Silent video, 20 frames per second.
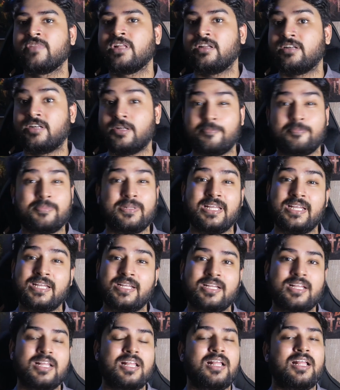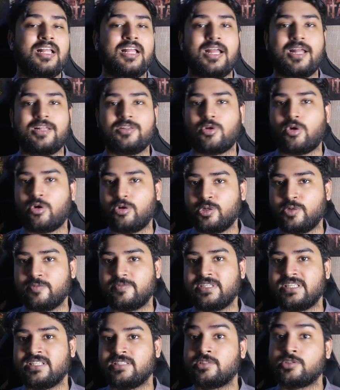Rippling, and all of
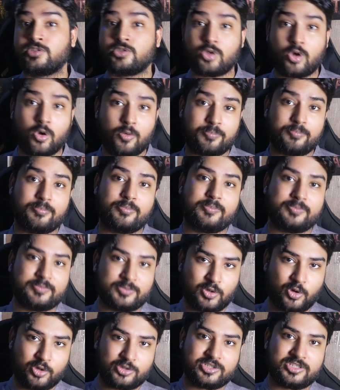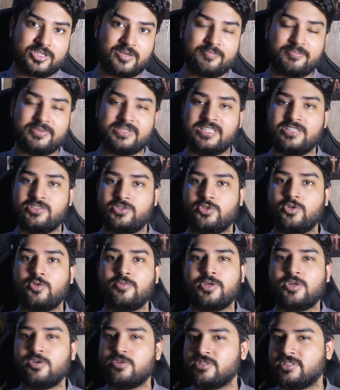these top-notch companies, you know,
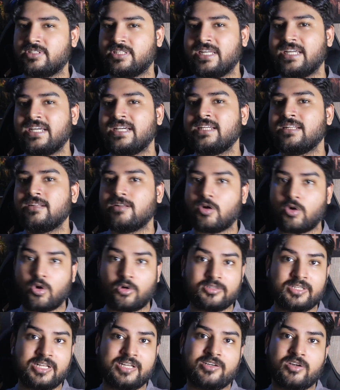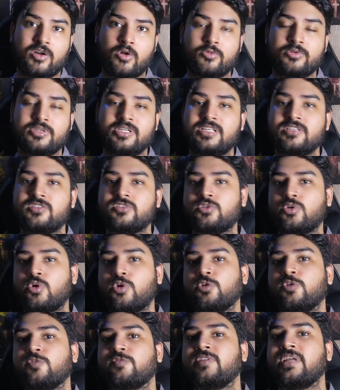because their online round is
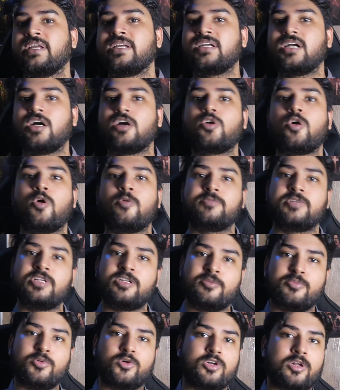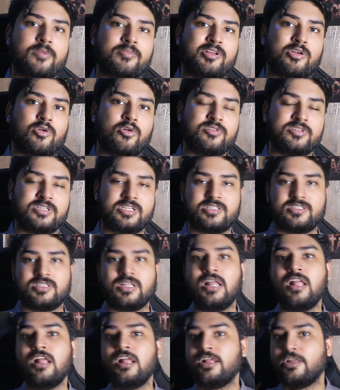sort of like a competitive programming contest.
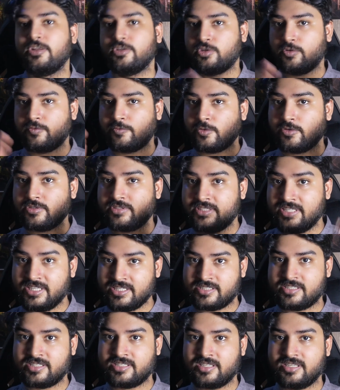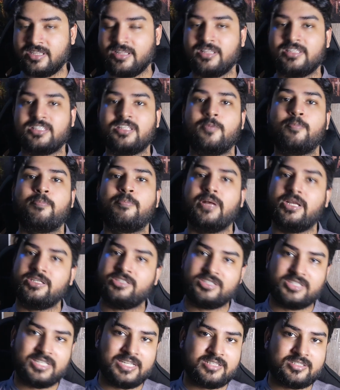So for this, the
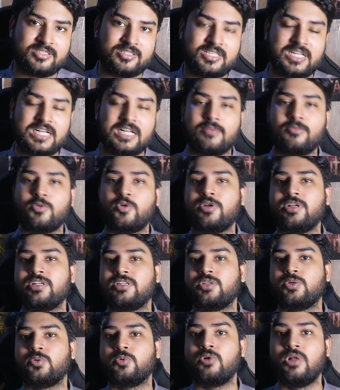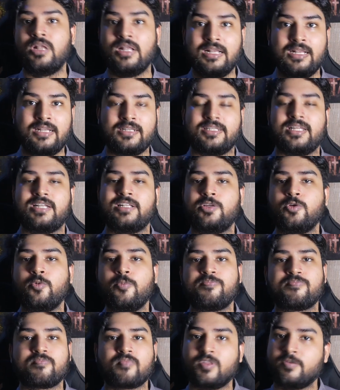best sheets that I'm going to tell
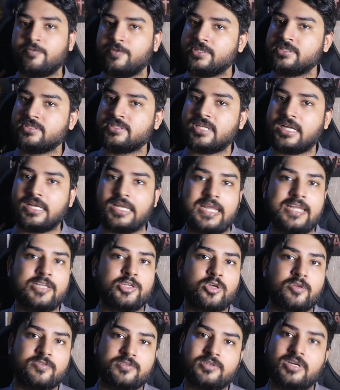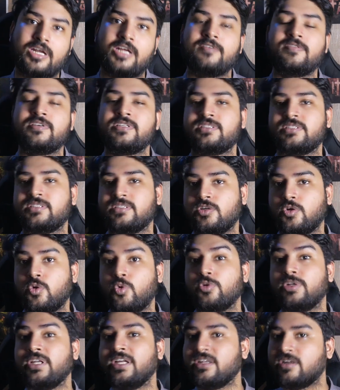you, first, again, you have Striver's
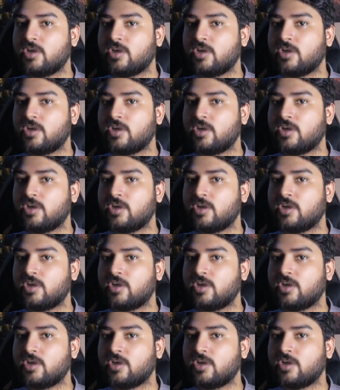coding